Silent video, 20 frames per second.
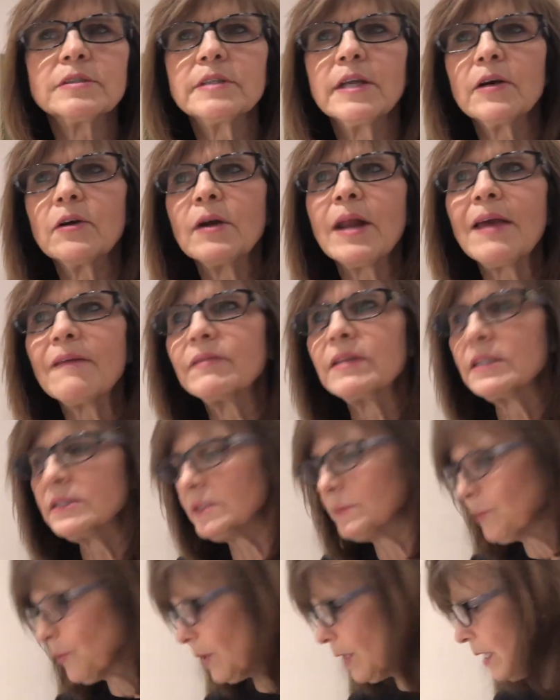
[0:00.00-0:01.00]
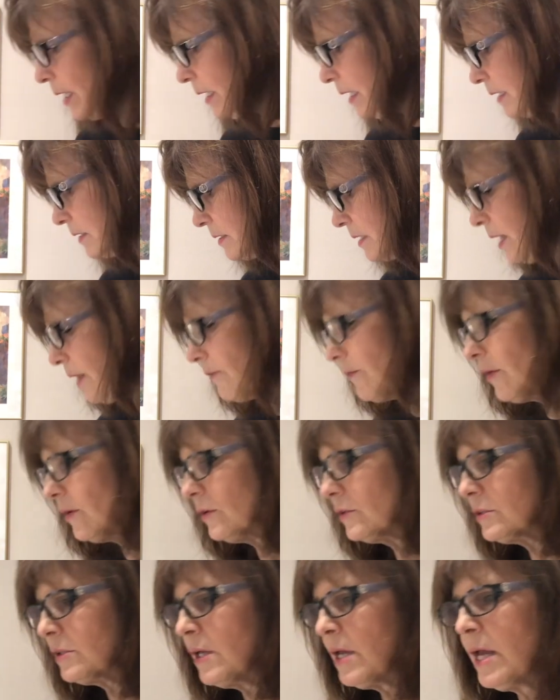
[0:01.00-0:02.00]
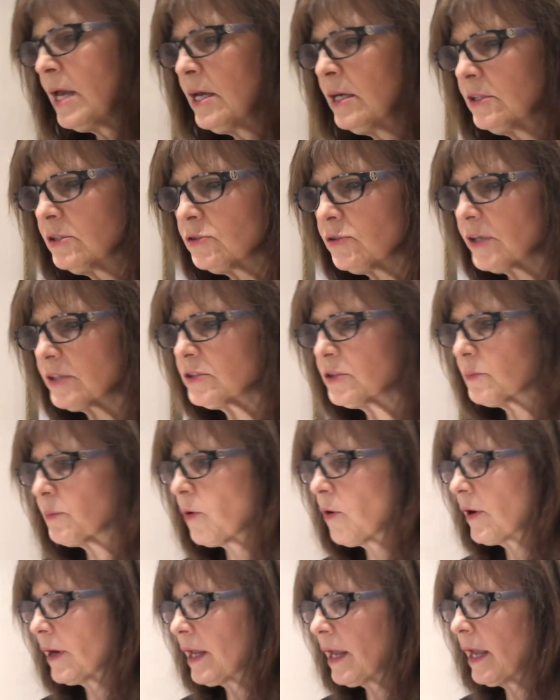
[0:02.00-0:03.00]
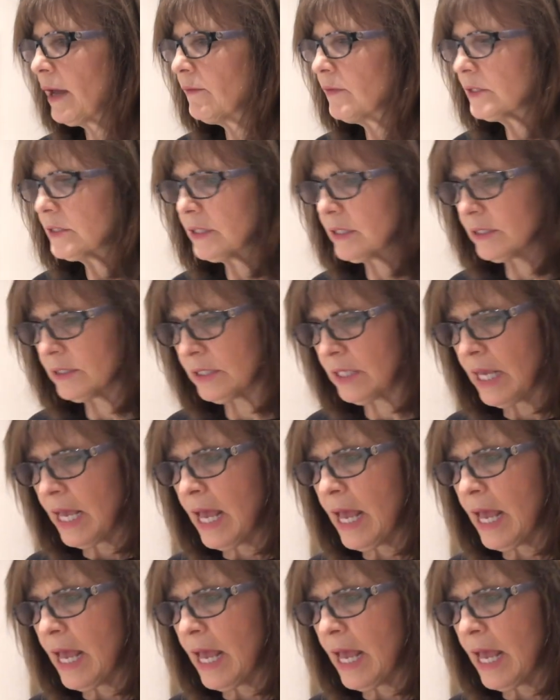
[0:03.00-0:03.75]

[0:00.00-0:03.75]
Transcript: They don't have the springiness of those stretcher bar canvases.